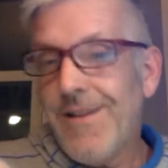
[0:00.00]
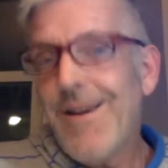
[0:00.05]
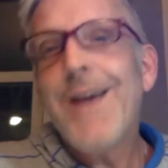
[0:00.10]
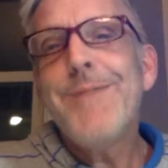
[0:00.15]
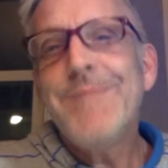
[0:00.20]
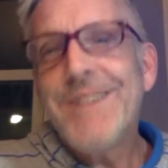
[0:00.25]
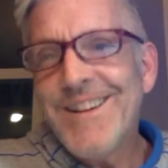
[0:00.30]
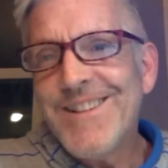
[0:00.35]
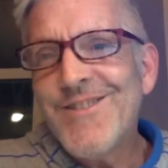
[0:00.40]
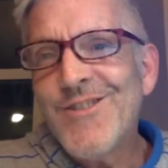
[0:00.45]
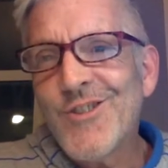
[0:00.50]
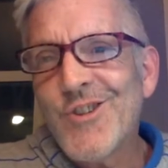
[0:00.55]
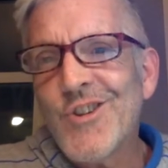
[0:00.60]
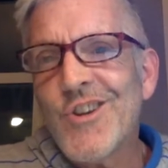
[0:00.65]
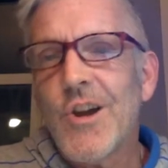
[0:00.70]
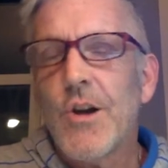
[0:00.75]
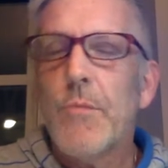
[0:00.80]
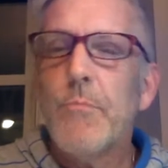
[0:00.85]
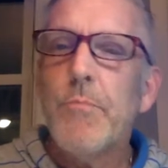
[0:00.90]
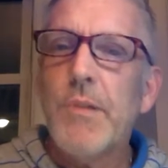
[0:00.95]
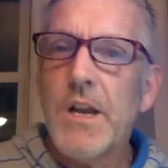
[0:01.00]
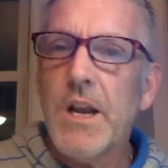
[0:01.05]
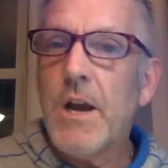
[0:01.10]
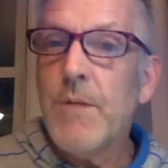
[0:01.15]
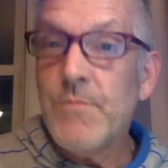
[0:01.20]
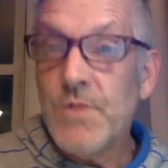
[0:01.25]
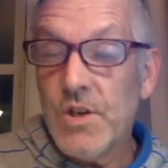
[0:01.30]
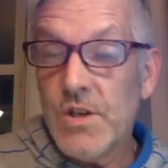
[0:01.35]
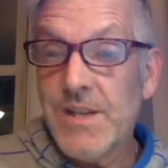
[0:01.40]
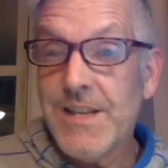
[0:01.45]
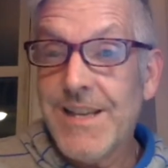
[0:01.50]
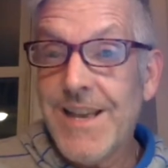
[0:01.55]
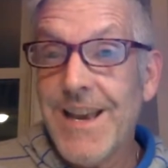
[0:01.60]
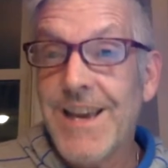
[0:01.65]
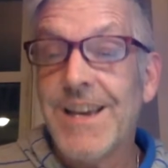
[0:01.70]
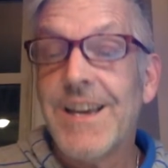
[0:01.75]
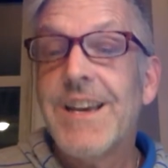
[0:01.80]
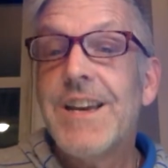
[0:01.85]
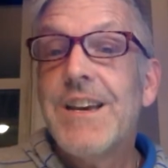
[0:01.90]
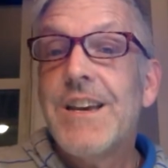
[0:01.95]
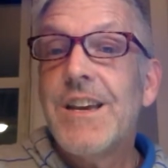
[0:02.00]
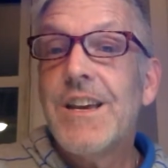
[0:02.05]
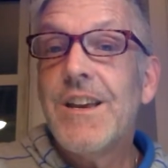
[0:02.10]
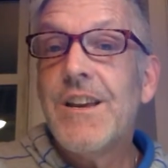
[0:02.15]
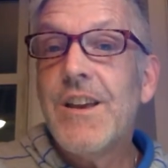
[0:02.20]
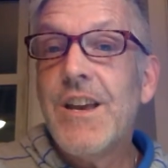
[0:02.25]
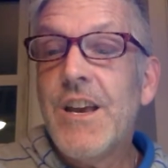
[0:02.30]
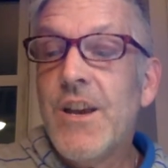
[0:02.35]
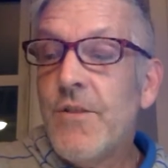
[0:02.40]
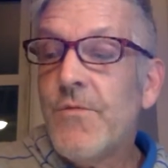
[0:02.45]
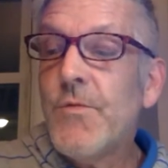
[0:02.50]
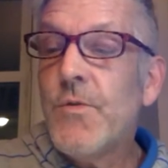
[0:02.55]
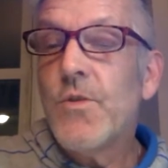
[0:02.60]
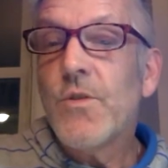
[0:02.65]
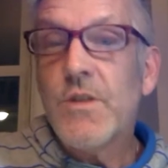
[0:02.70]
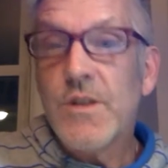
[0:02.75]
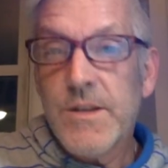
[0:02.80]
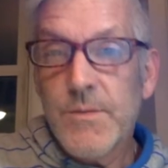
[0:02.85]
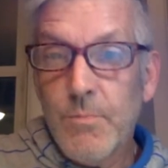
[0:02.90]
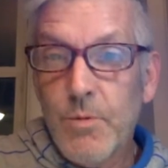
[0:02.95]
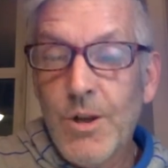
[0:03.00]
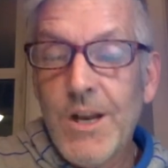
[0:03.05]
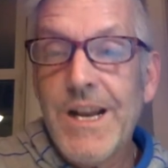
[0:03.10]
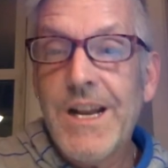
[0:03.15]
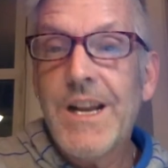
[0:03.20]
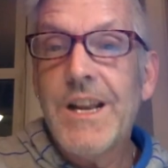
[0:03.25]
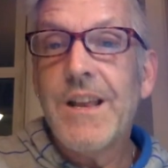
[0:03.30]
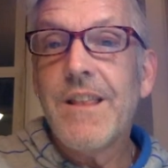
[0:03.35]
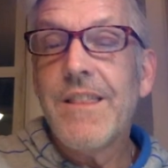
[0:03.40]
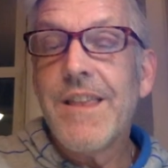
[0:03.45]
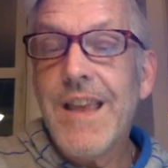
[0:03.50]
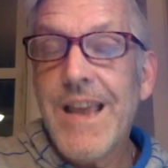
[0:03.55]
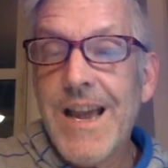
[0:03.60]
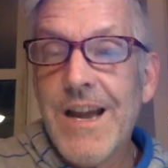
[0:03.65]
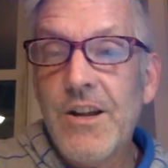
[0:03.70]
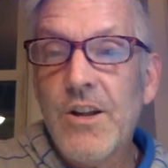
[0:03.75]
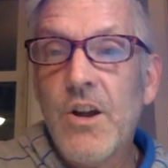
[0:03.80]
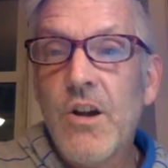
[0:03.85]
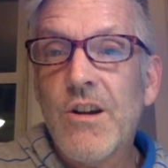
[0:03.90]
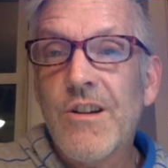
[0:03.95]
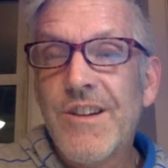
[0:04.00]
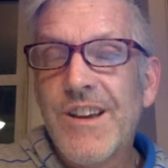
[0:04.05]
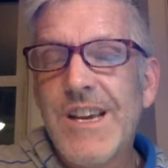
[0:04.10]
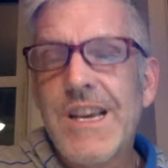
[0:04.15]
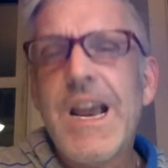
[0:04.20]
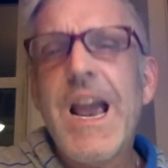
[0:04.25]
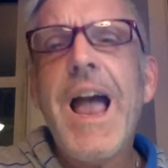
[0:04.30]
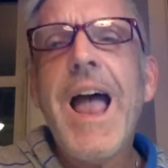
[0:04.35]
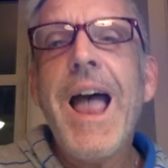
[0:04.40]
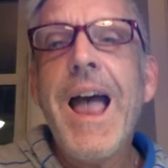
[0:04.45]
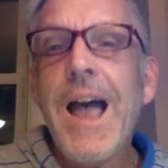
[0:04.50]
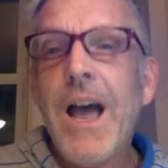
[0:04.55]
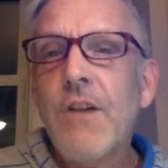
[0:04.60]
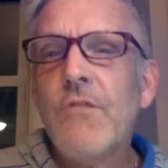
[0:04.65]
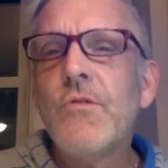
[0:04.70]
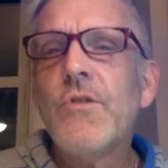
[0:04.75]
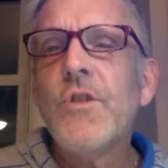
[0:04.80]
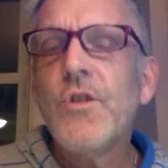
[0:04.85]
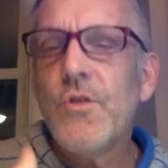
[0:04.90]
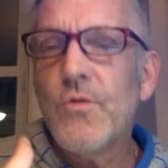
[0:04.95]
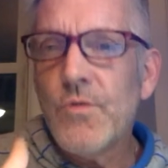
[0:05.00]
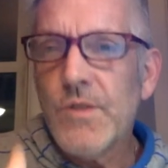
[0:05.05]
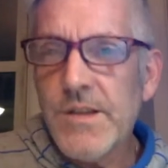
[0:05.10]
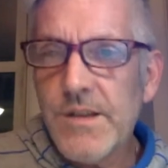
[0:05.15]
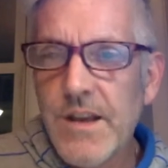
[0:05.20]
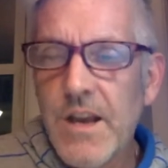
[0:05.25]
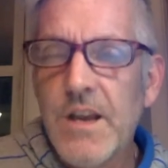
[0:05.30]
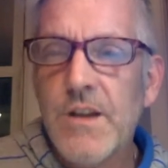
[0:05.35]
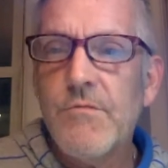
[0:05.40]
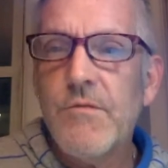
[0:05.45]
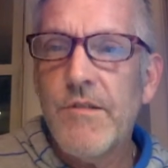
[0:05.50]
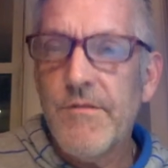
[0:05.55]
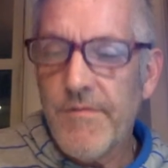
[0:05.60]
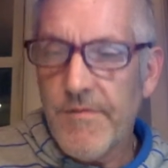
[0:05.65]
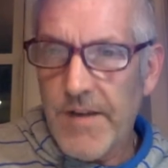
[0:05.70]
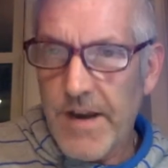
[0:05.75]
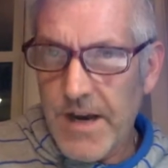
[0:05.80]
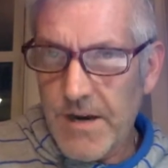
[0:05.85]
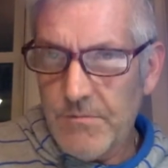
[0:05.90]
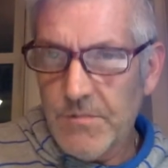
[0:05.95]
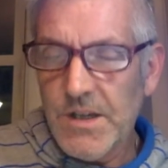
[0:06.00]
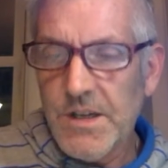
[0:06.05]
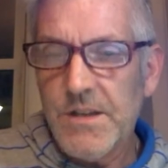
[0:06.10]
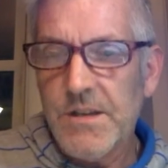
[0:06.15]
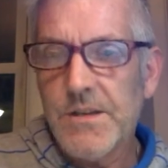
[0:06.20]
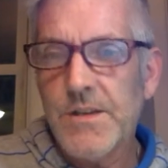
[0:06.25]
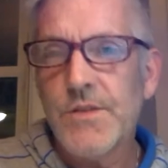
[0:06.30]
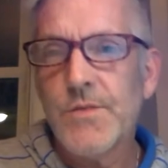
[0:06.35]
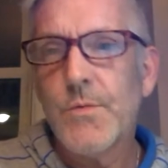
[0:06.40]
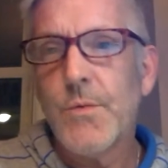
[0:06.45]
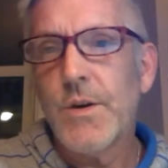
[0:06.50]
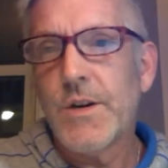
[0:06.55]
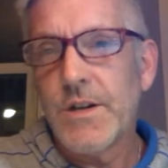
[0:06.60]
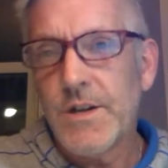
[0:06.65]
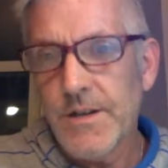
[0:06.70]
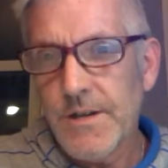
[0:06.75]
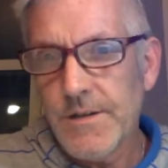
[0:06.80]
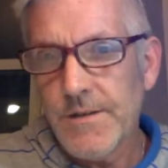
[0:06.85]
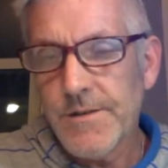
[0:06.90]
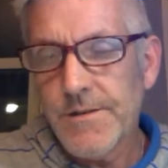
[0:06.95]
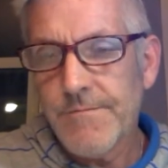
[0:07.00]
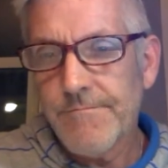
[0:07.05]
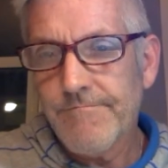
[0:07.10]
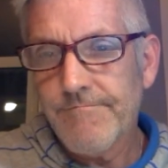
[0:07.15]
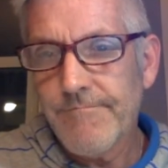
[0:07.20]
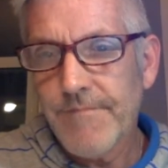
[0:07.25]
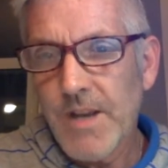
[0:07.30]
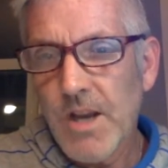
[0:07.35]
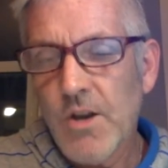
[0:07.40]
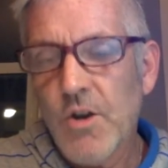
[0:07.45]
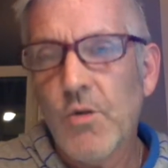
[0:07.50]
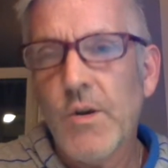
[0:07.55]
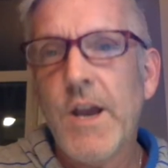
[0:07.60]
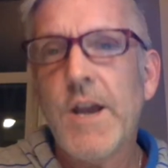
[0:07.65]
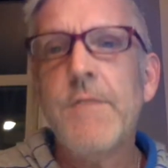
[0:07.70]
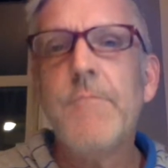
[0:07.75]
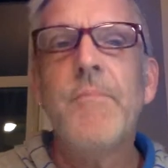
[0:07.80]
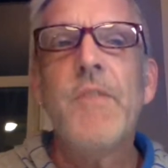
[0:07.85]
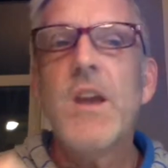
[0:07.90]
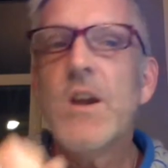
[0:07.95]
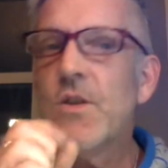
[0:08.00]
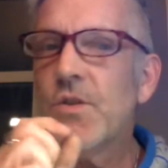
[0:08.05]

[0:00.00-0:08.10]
I know, but I'm just saying, if you're explaining the LRE, how do you say to a family, this is what it is? Okay?